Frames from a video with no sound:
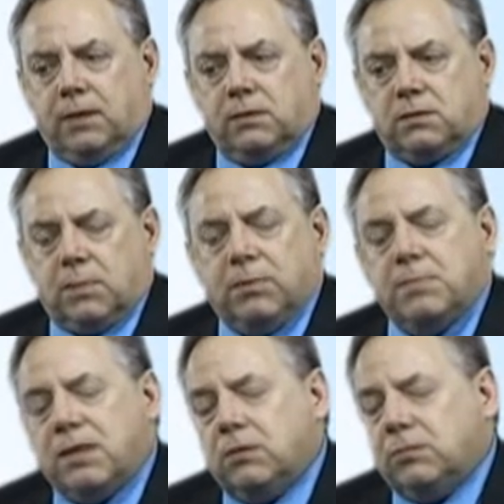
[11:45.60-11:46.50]

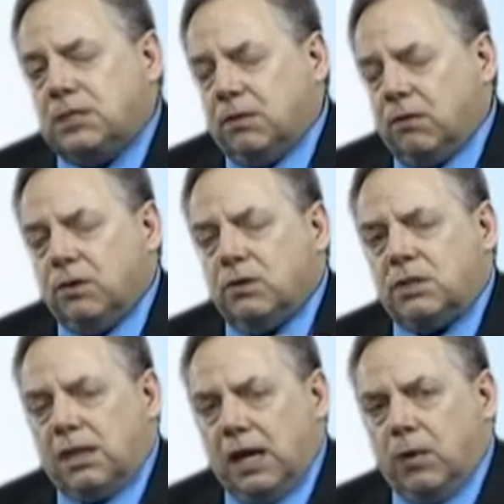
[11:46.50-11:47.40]
supplemental materials
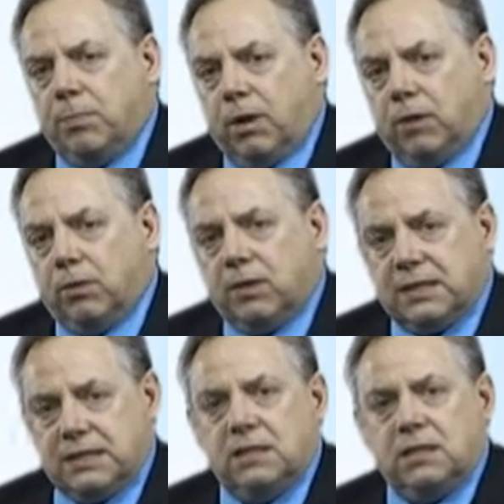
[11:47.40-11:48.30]
that help our
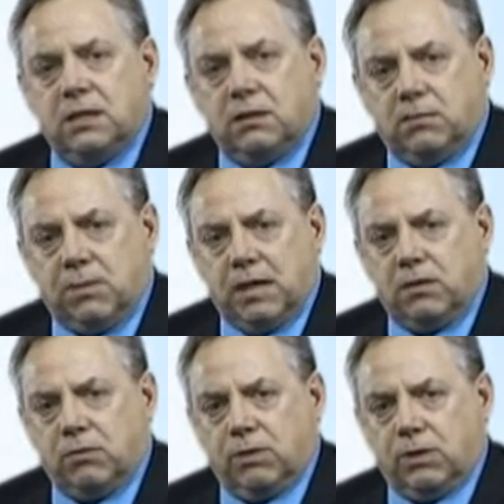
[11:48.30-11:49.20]
existing
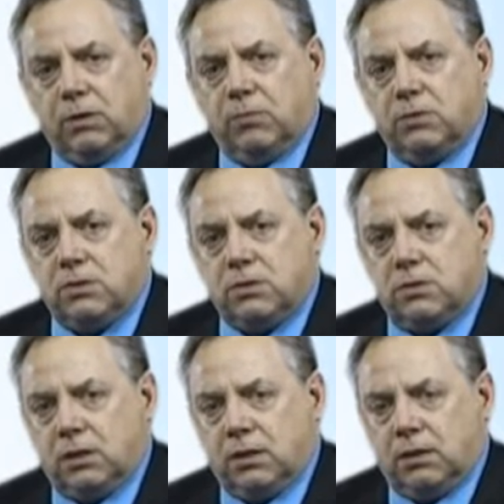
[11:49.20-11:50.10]
math curriculum, which
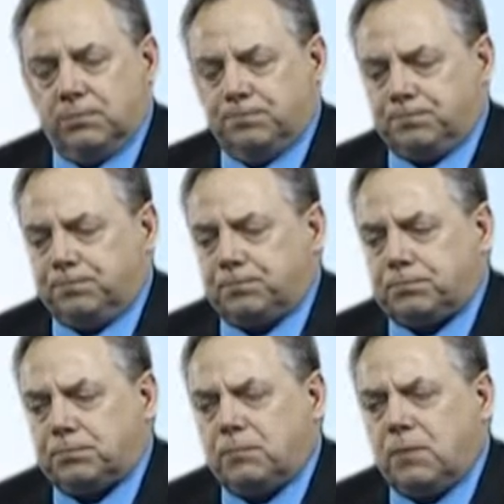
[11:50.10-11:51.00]
is
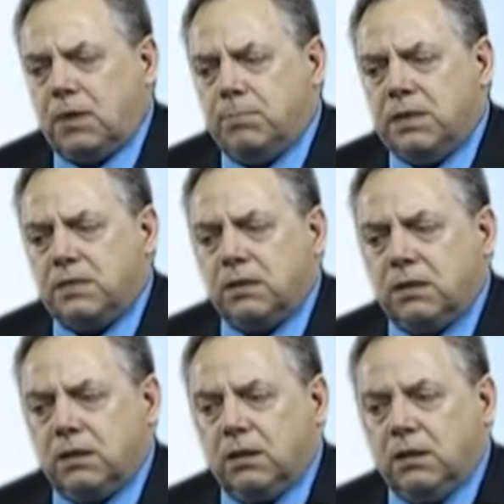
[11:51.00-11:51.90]

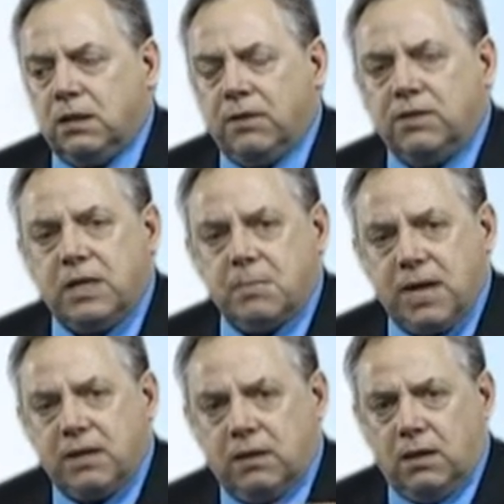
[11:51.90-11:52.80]
basically the Everyday
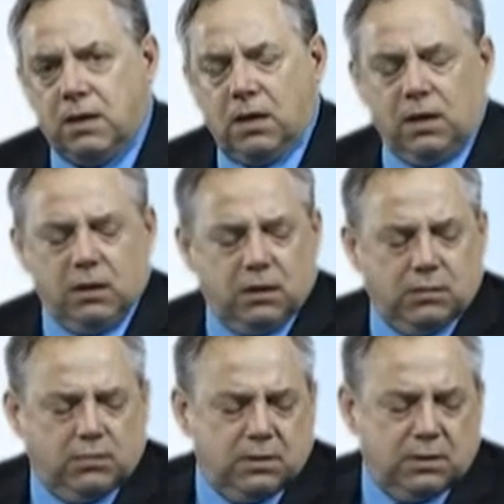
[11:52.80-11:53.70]
Math
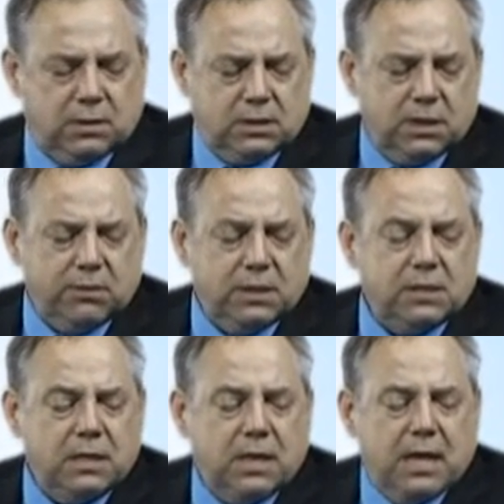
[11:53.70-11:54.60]

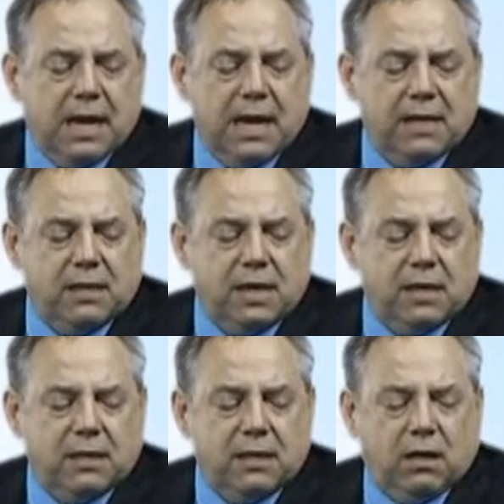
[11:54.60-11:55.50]
series. And
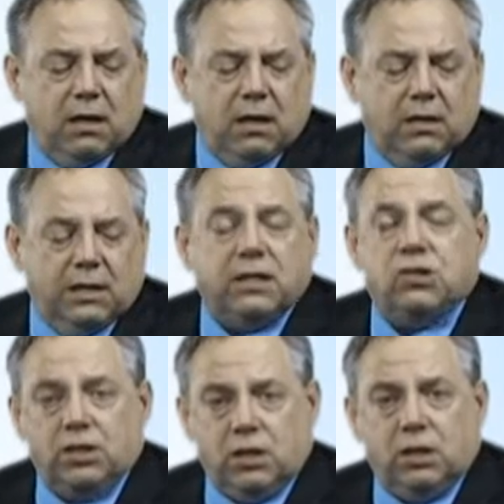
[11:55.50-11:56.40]
then
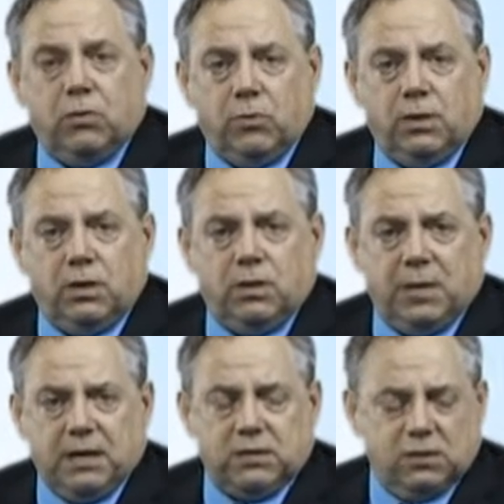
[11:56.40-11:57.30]
next year, with
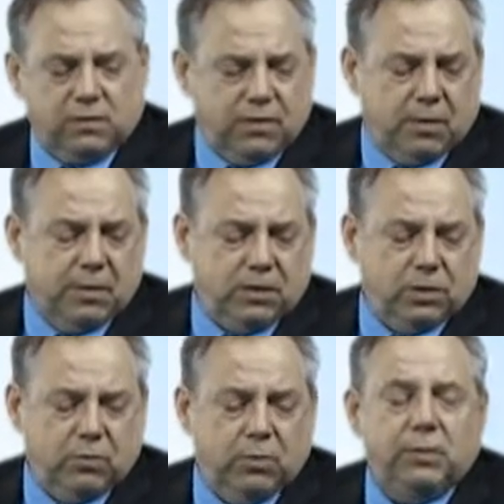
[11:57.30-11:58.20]
passage of our
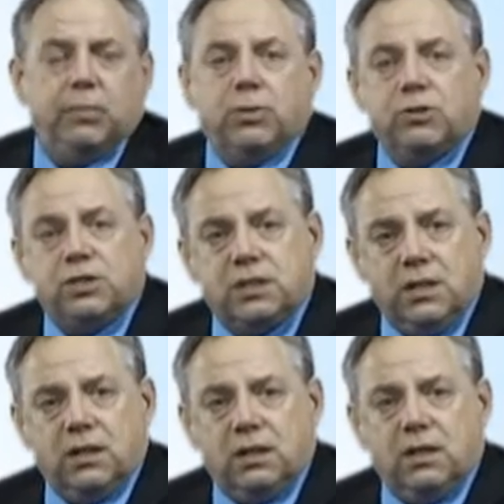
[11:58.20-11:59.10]
budget, we'll be
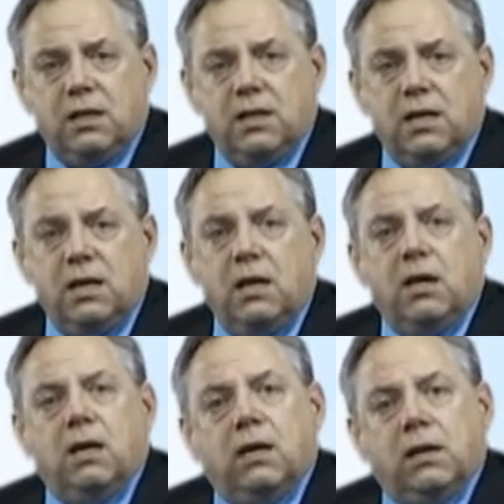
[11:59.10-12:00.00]
purchasing the
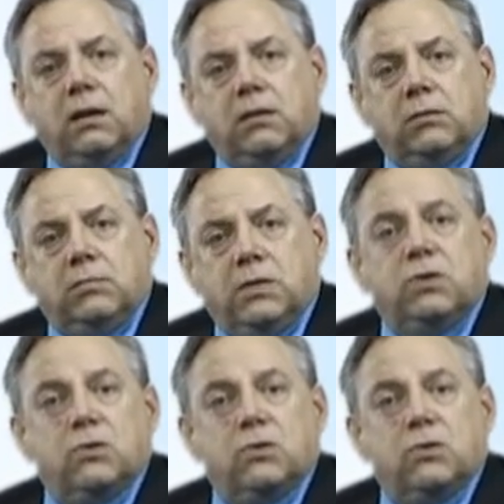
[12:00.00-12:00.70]
middle